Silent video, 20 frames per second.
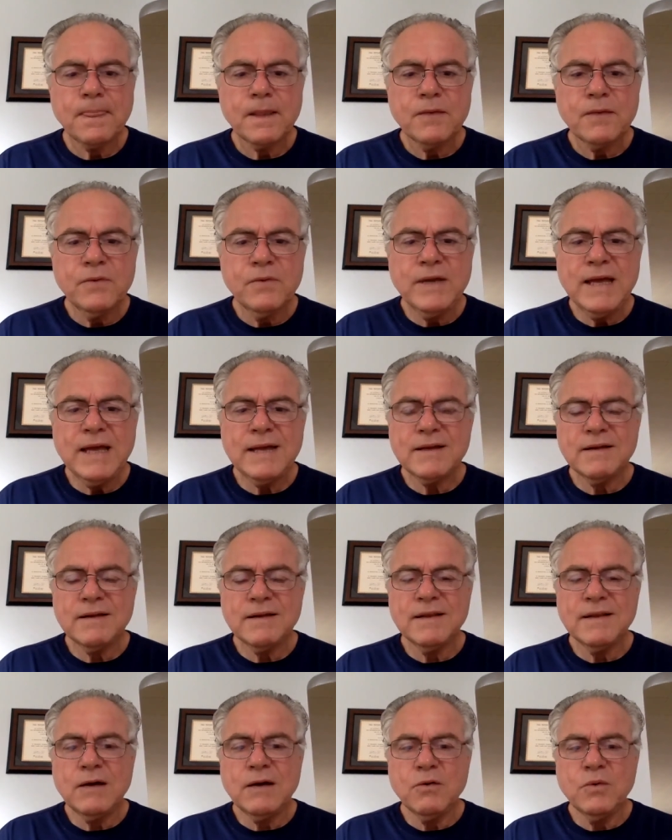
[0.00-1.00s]
We can't
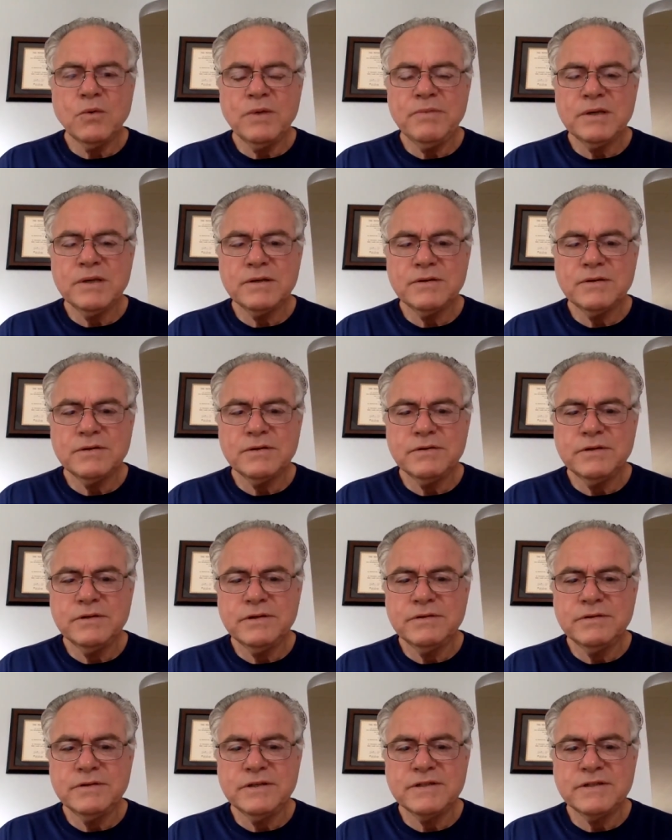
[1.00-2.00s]
allow women to
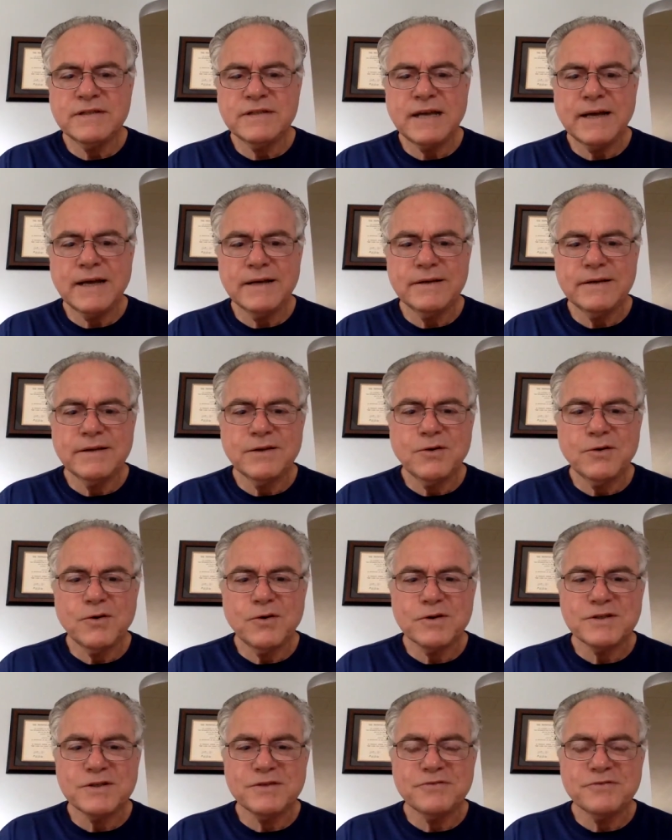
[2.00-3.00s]
decide the
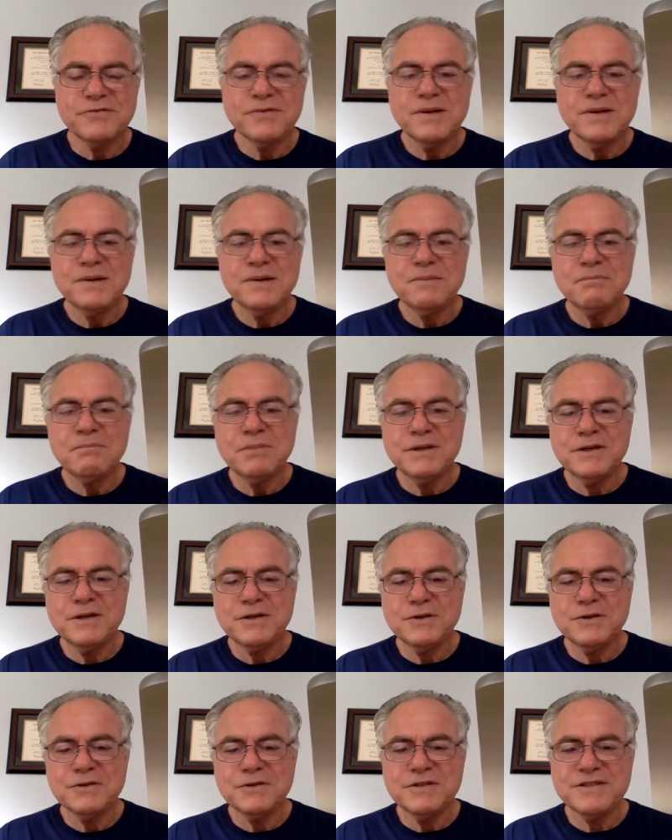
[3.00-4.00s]
course of
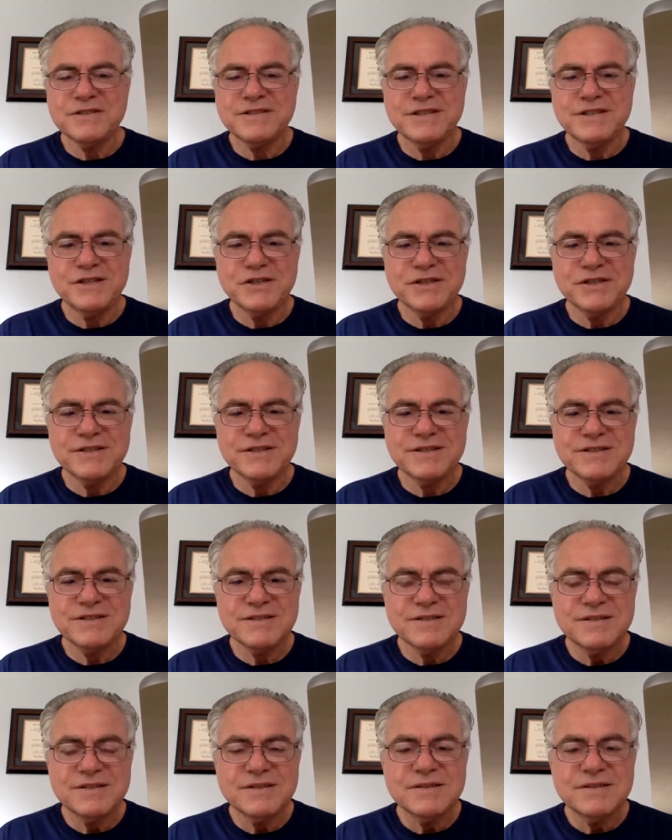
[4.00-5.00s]
political decisions
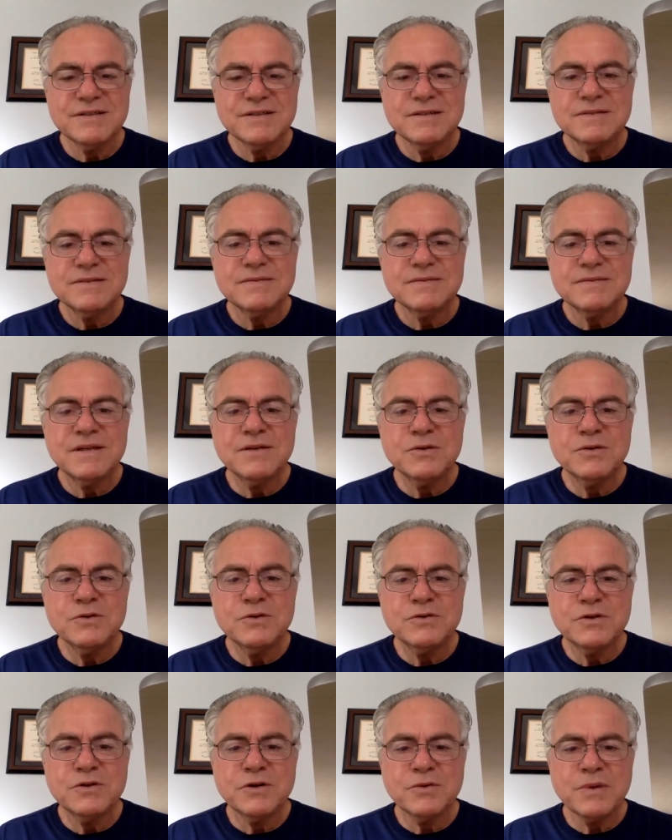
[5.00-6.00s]
and
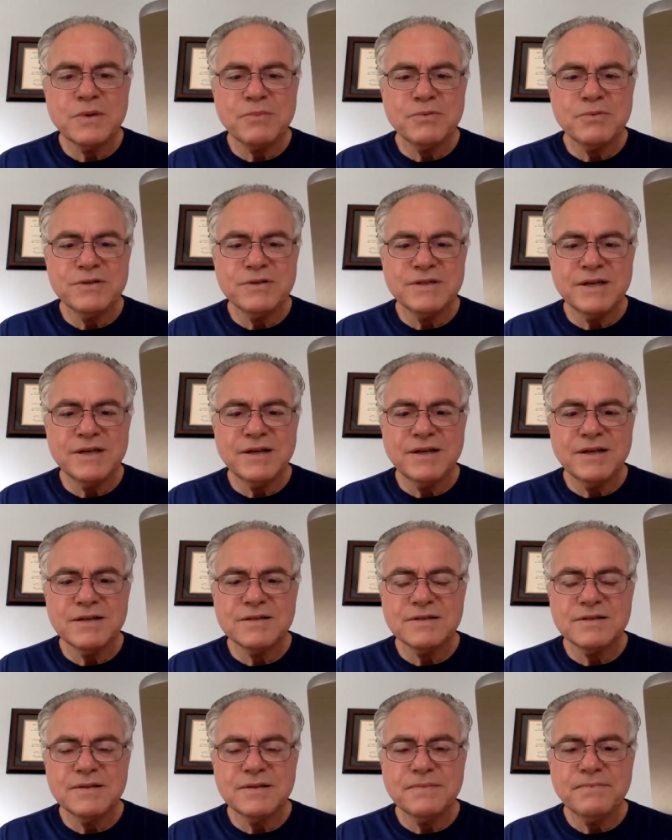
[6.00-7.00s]
who's going to represent
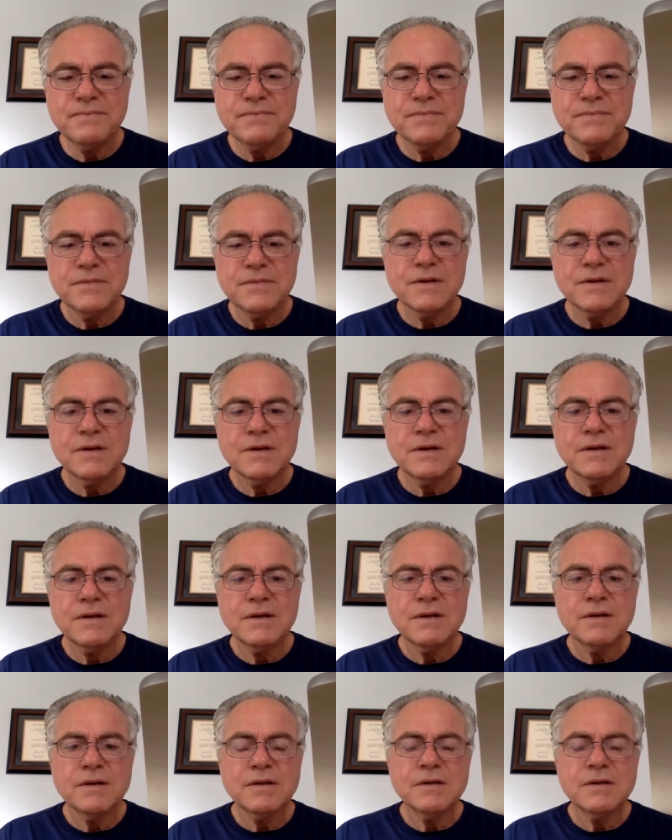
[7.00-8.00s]
us.
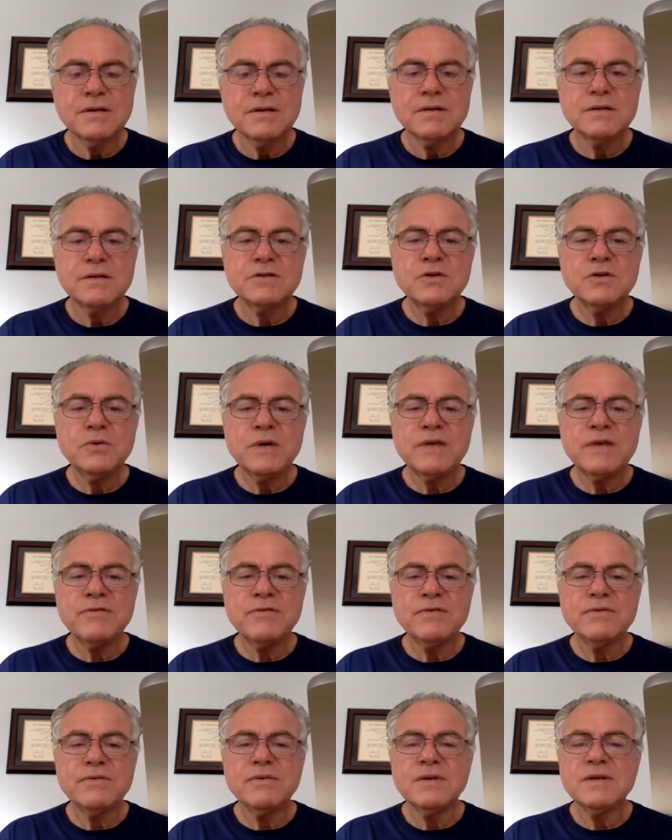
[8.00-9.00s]
So we have
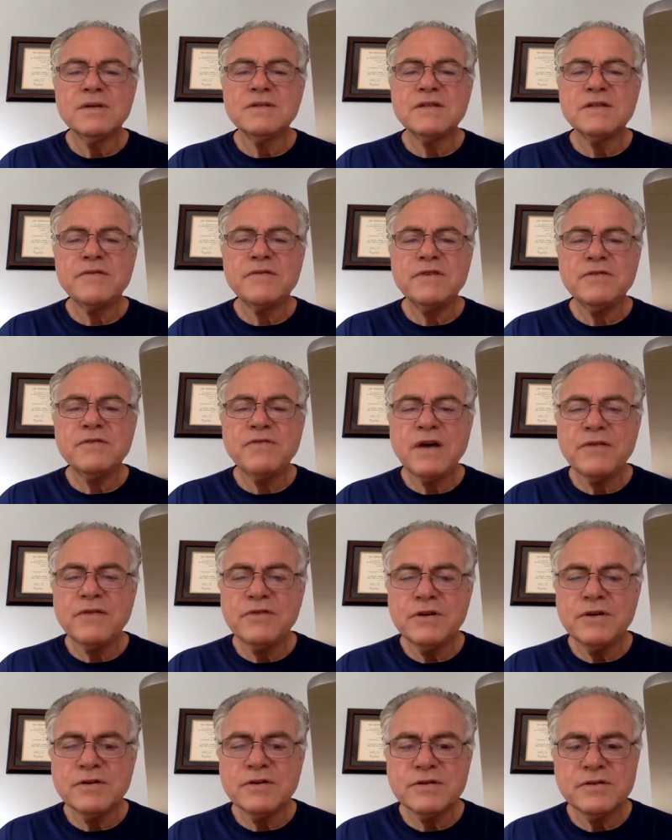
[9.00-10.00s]
75
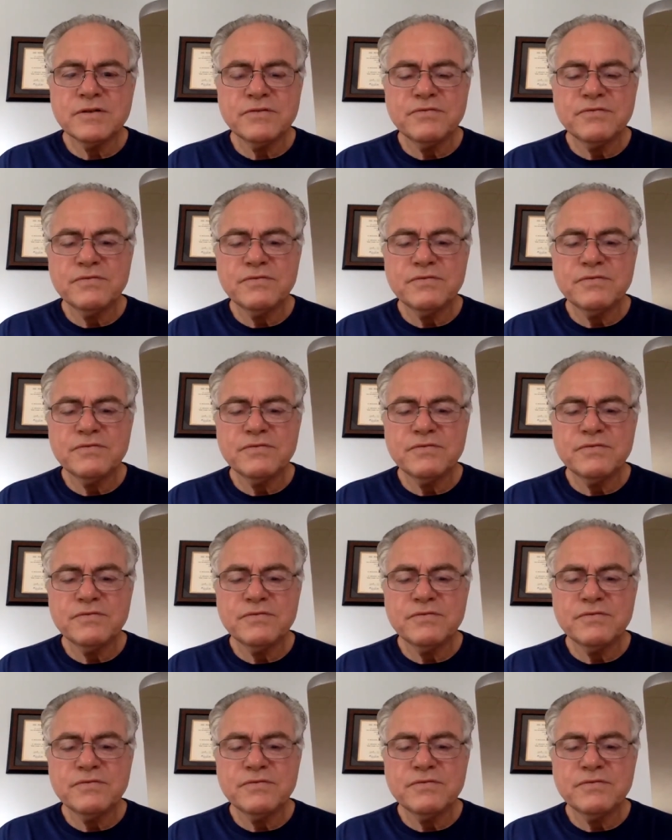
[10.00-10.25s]
years of